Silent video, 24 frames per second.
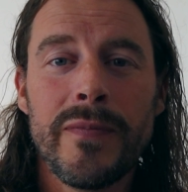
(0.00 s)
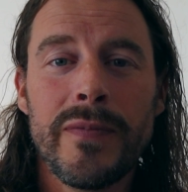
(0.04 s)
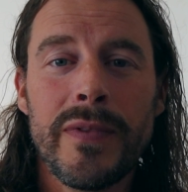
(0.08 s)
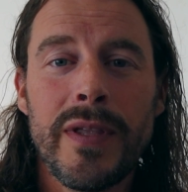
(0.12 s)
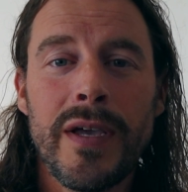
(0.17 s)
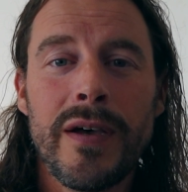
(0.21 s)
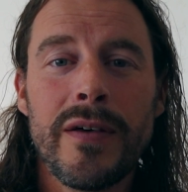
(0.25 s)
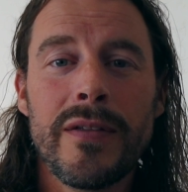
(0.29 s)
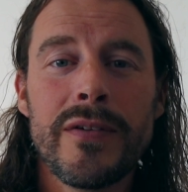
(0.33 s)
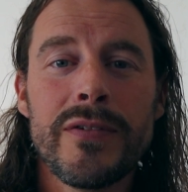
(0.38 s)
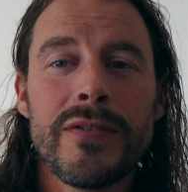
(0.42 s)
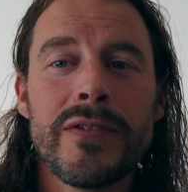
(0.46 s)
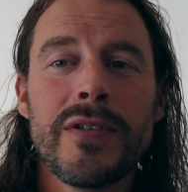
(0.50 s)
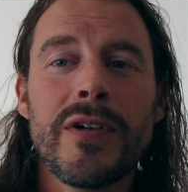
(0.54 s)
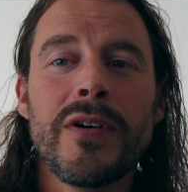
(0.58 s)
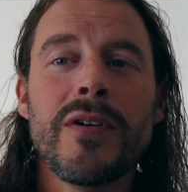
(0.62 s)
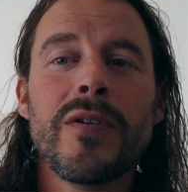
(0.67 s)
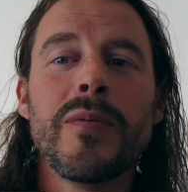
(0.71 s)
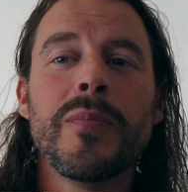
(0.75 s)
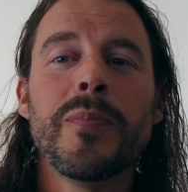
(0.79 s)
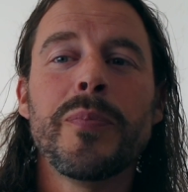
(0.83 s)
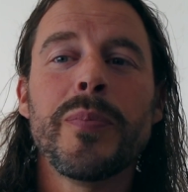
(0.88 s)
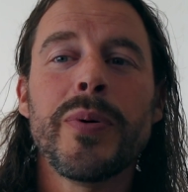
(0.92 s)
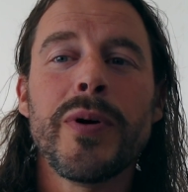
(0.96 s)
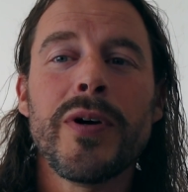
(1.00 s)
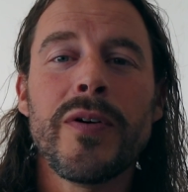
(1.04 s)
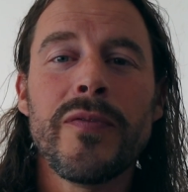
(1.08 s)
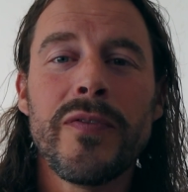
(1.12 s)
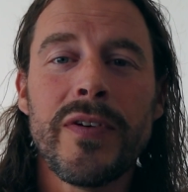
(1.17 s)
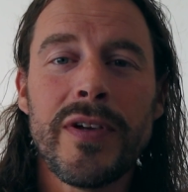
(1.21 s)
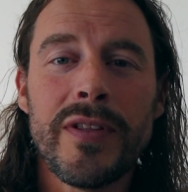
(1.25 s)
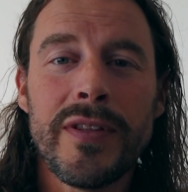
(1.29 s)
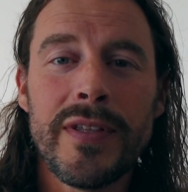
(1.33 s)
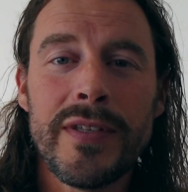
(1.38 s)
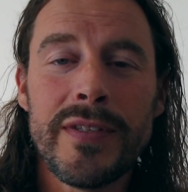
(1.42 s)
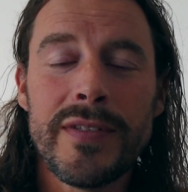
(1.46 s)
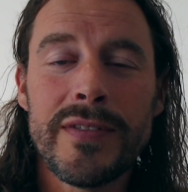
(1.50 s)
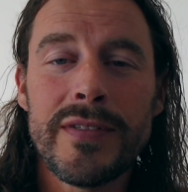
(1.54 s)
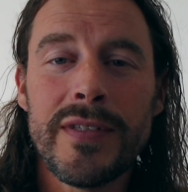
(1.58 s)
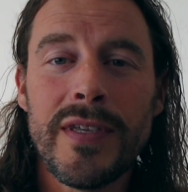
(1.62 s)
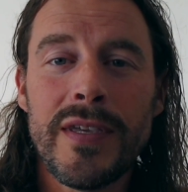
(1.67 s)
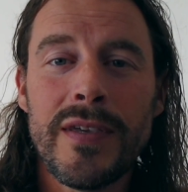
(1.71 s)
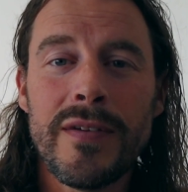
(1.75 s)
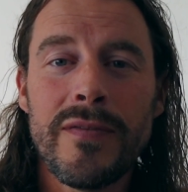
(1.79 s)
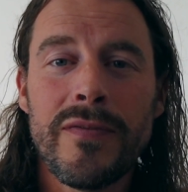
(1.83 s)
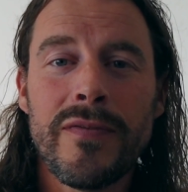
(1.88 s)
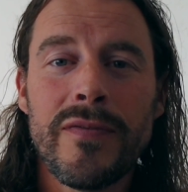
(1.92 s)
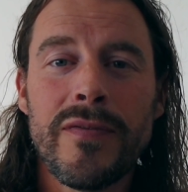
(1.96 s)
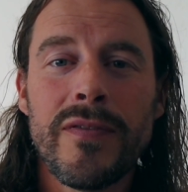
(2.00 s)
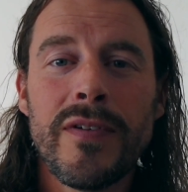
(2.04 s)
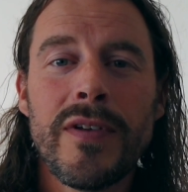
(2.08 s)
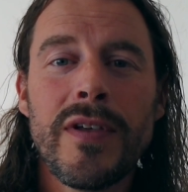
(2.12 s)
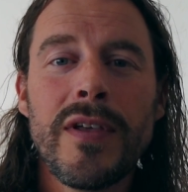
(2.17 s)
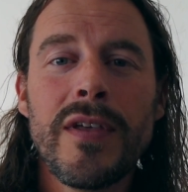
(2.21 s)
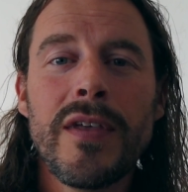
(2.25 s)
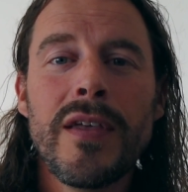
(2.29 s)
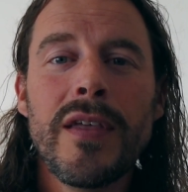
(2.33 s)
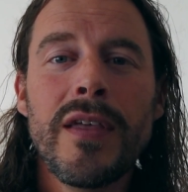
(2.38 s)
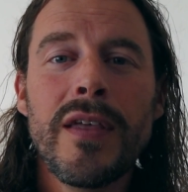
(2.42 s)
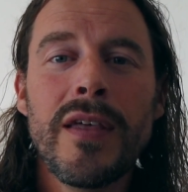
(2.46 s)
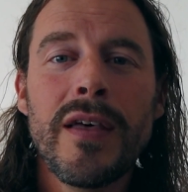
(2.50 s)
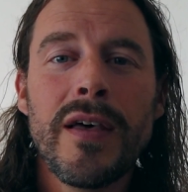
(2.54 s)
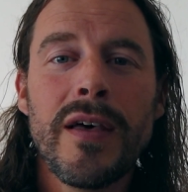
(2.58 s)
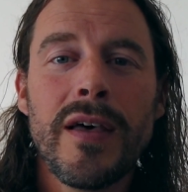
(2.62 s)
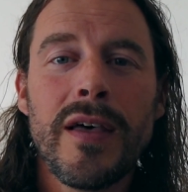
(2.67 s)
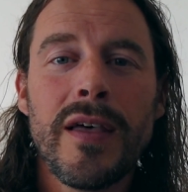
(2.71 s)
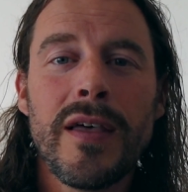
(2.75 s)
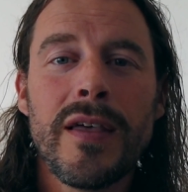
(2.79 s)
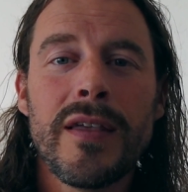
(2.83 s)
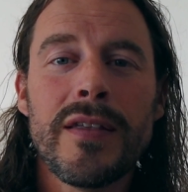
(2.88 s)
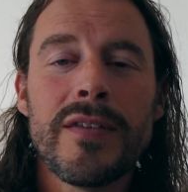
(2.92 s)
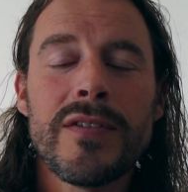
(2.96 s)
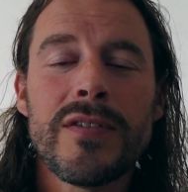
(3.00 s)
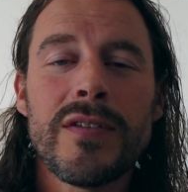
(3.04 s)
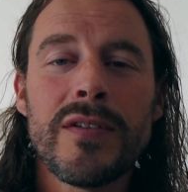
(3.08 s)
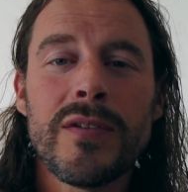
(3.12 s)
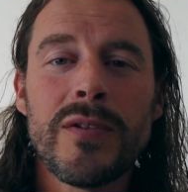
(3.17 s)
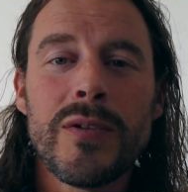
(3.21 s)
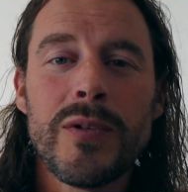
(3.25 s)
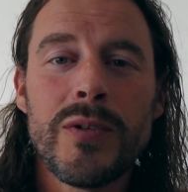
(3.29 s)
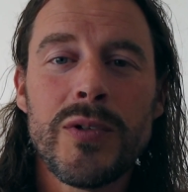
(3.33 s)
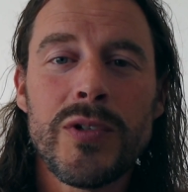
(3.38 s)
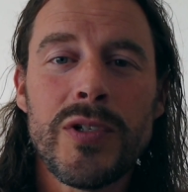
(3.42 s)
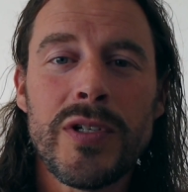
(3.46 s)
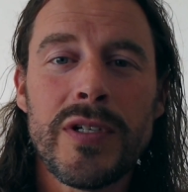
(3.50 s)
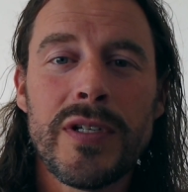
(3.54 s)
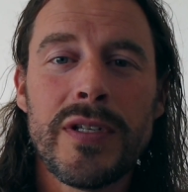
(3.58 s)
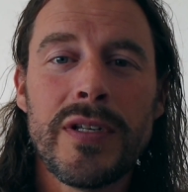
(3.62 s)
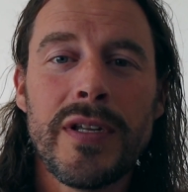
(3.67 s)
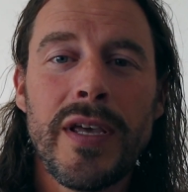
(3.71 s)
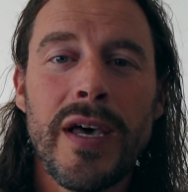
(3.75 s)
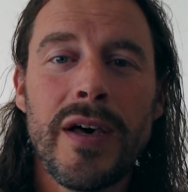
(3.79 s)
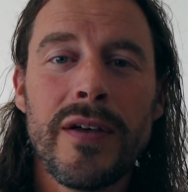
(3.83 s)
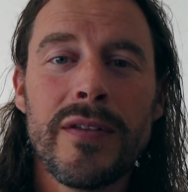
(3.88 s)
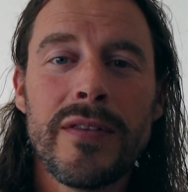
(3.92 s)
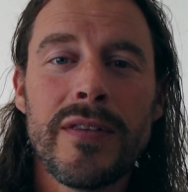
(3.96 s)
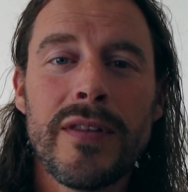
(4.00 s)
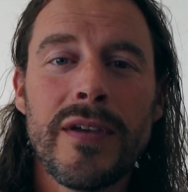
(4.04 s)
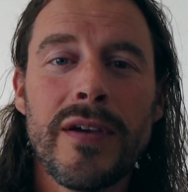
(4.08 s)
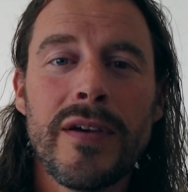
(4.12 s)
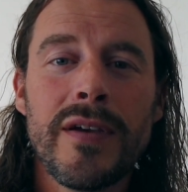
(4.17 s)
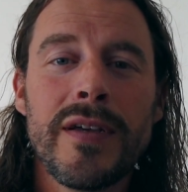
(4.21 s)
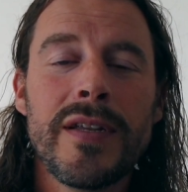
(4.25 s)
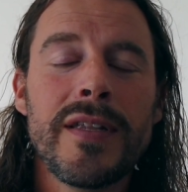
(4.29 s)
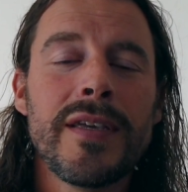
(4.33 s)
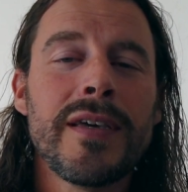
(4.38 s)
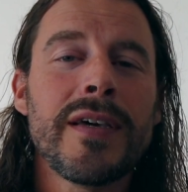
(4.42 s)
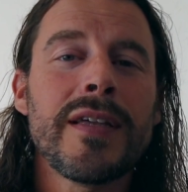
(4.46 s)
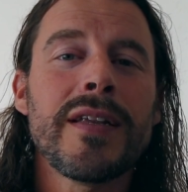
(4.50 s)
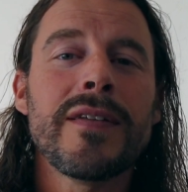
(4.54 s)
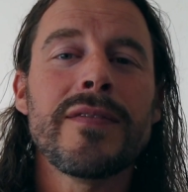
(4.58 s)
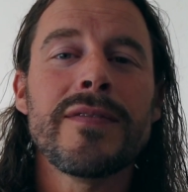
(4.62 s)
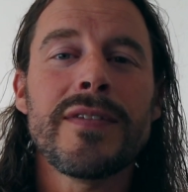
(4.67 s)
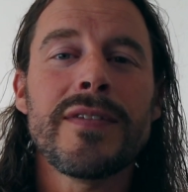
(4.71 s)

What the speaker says: Now, there's no perfectly safe solution out there. Any kind of